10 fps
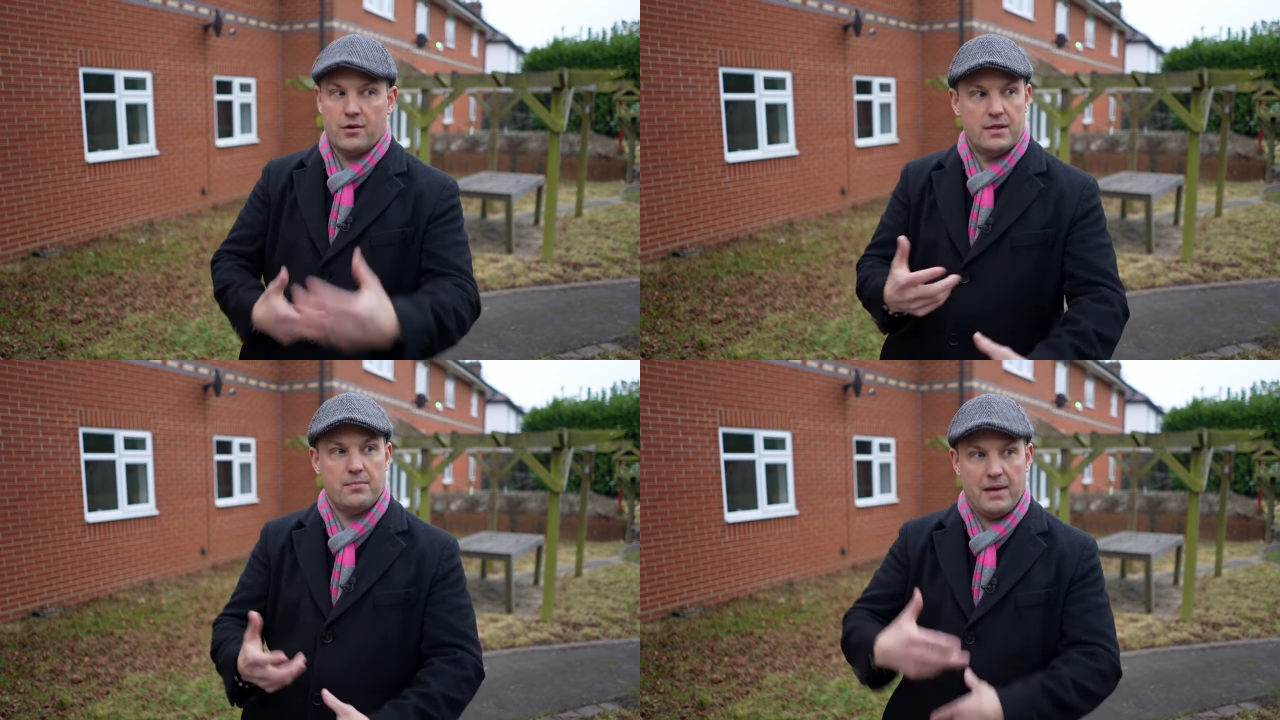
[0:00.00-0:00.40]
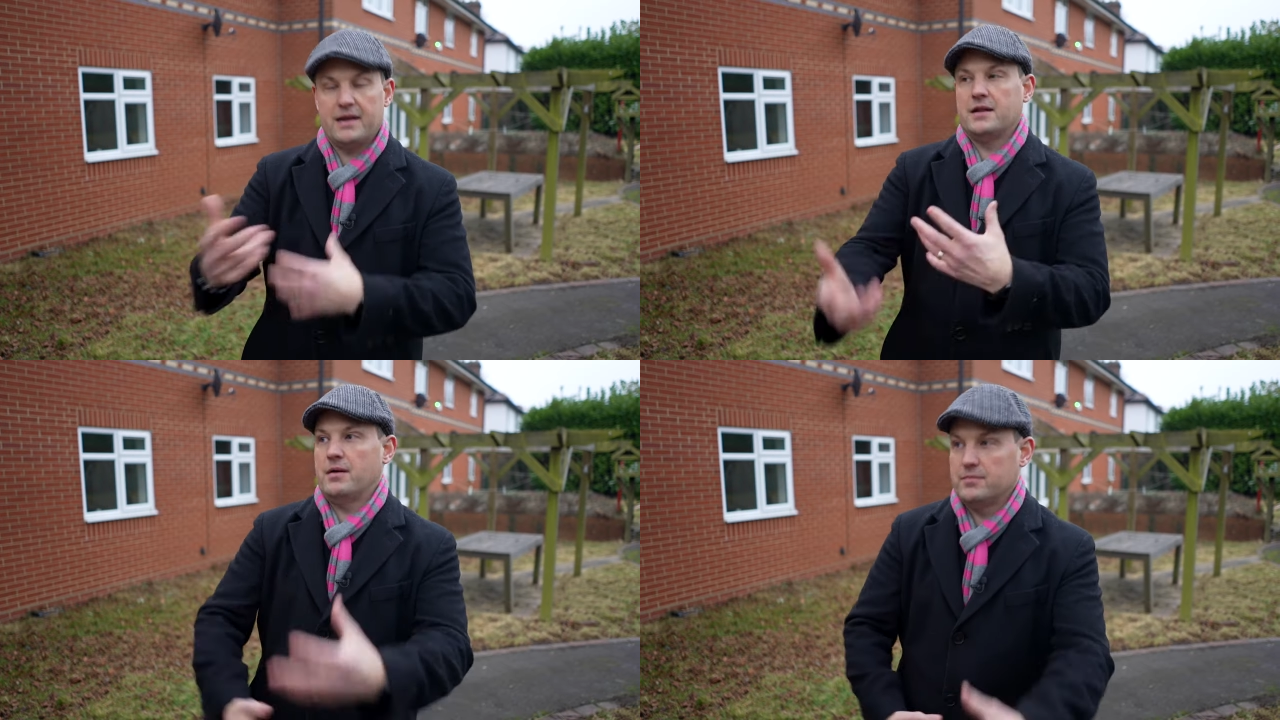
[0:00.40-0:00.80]
when the
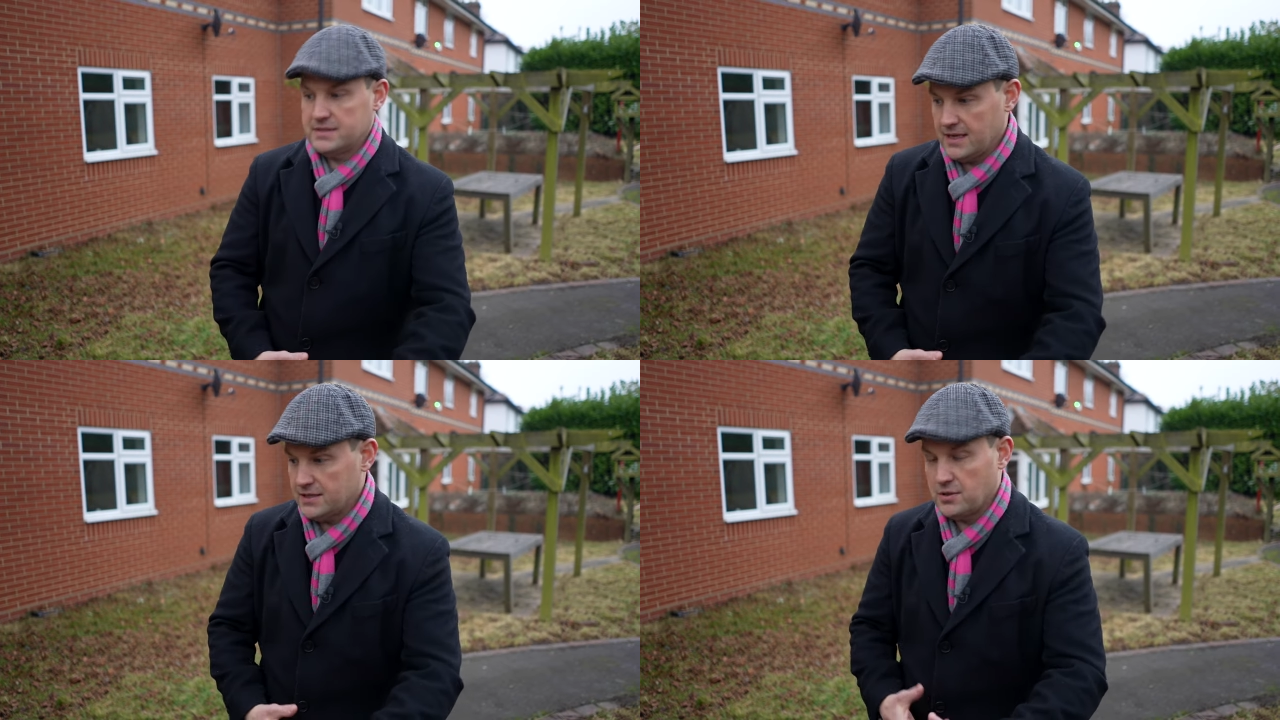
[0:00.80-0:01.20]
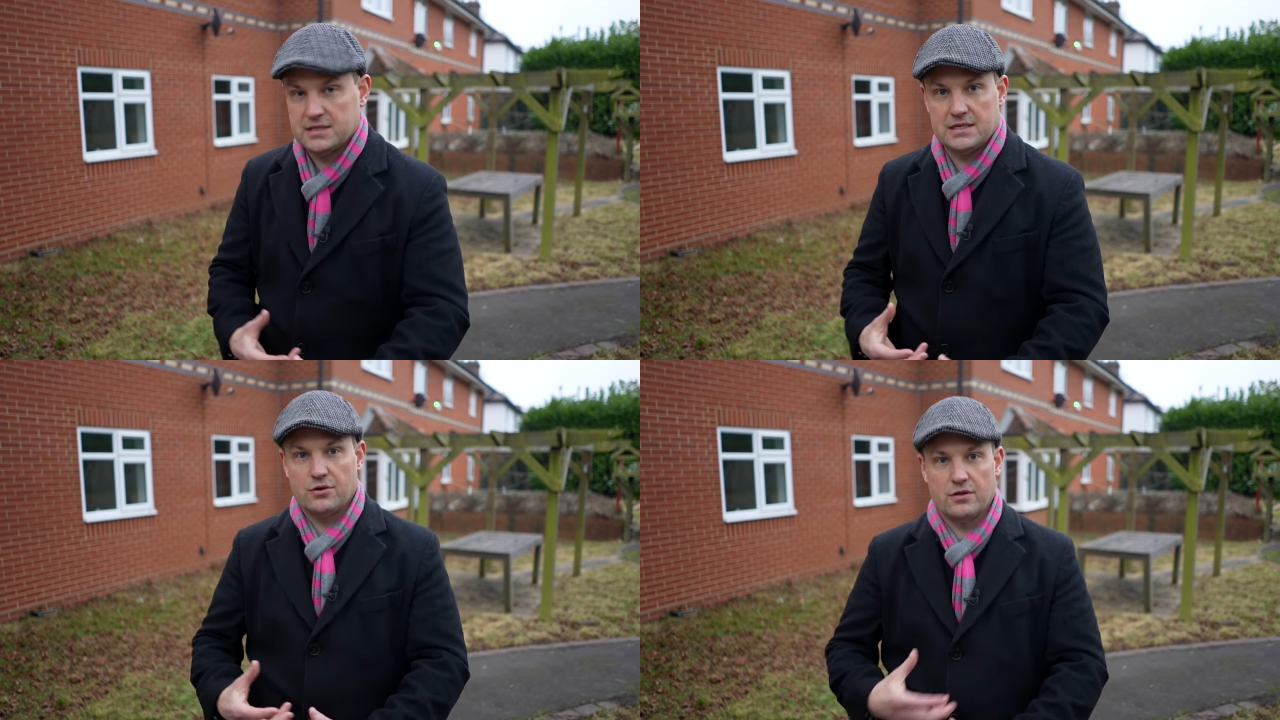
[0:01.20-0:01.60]
planning department's taking twice
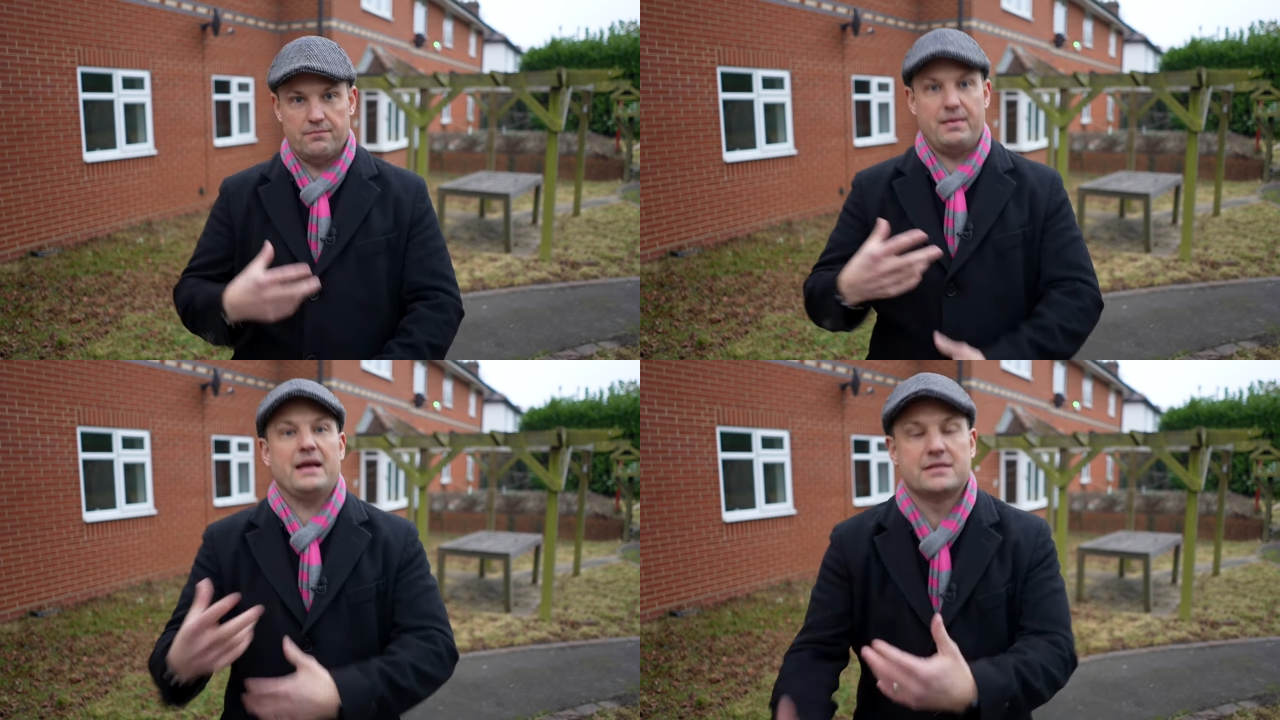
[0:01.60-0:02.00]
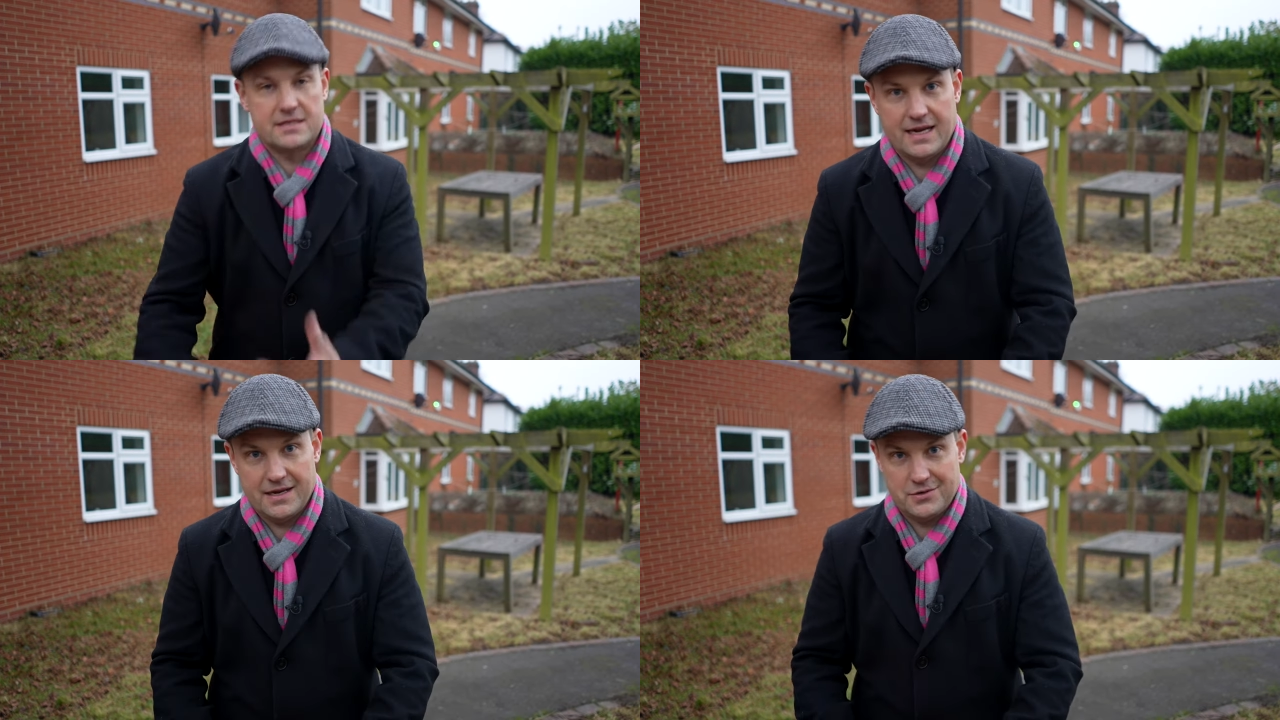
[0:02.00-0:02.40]
as long and the banks are
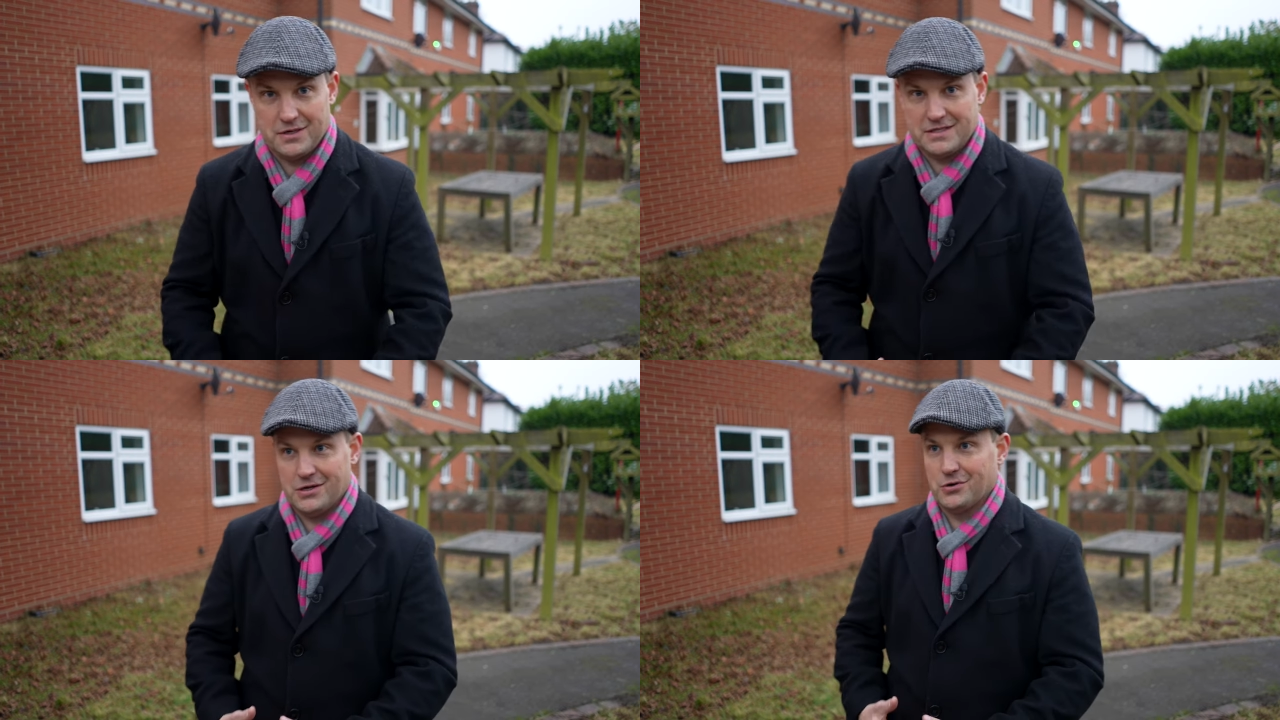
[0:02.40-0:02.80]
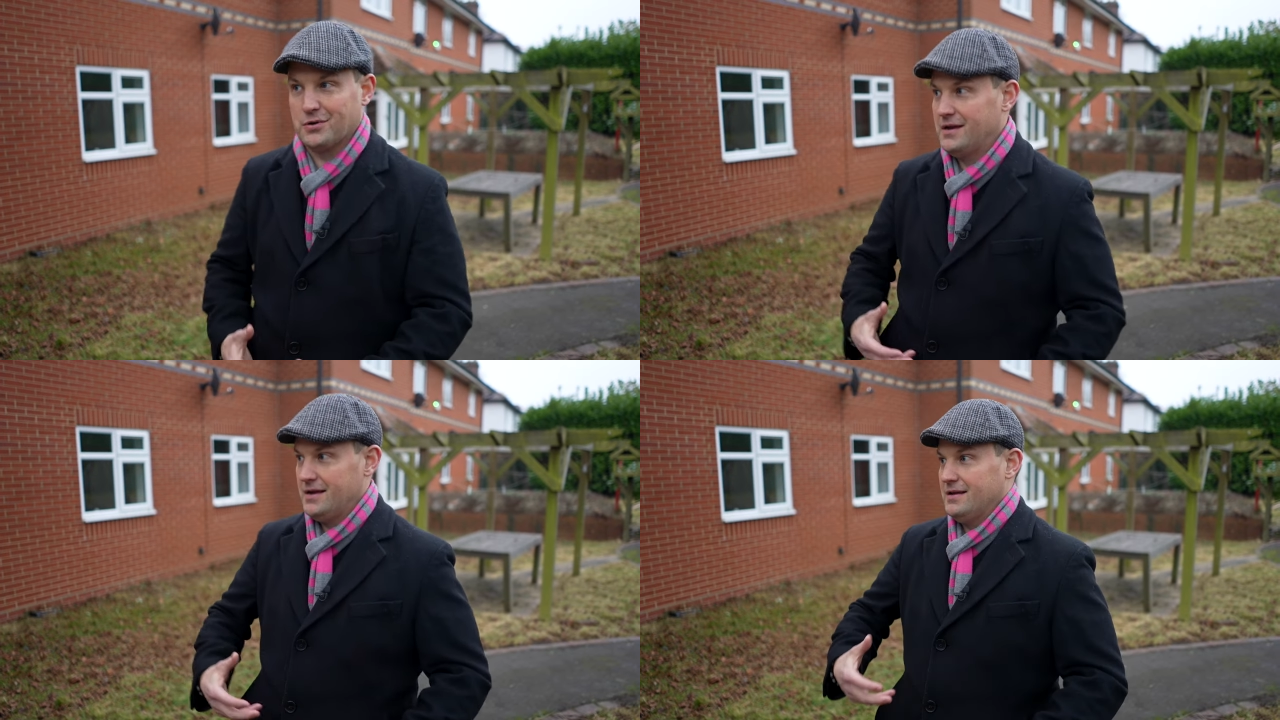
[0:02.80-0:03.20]
taking twice as long and